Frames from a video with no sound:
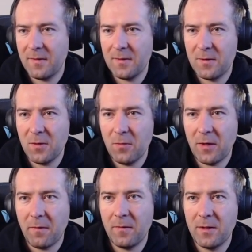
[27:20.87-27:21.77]
So
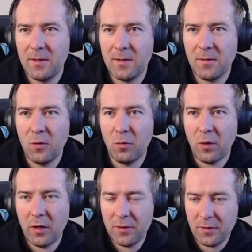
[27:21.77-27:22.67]
yeah, this is a new
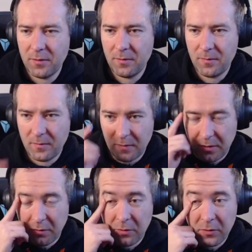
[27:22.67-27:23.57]
parser. It
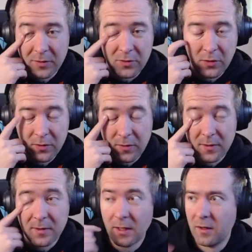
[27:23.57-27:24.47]
returns just a
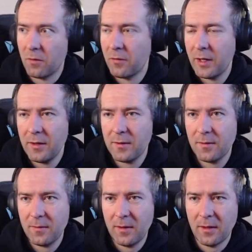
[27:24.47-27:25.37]
single race.
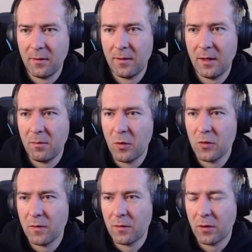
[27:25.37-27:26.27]
And I think
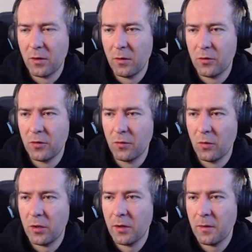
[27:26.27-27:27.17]
most of our code should
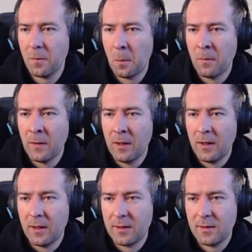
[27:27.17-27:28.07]
work,
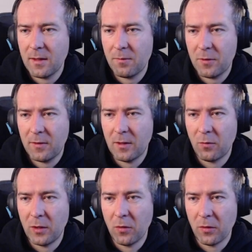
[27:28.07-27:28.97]
except that
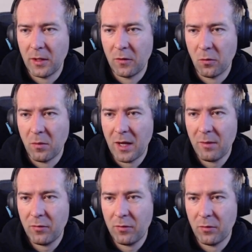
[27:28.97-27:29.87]
we don't need to
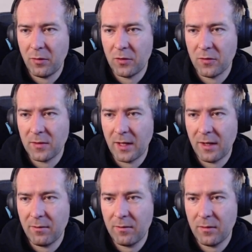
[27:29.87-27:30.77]
map. We just
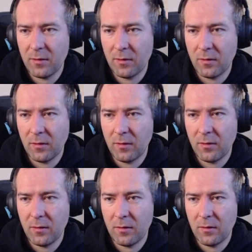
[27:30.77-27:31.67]
have
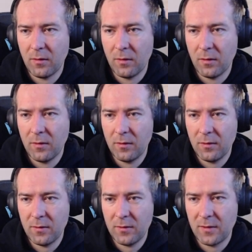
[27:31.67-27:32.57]
the
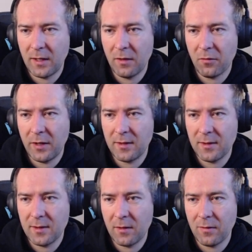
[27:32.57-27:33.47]
single race
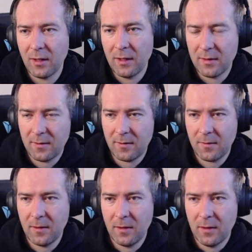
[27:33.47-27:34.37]
instead of a list.
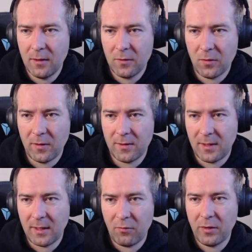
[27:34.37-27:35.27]
So let's
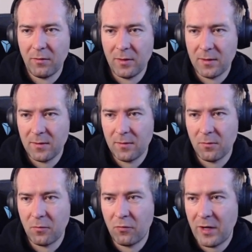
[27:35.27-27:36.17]
get rid of this
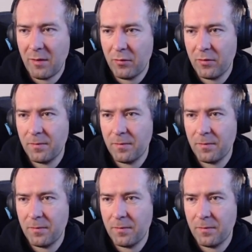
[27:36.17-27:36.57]
wrap.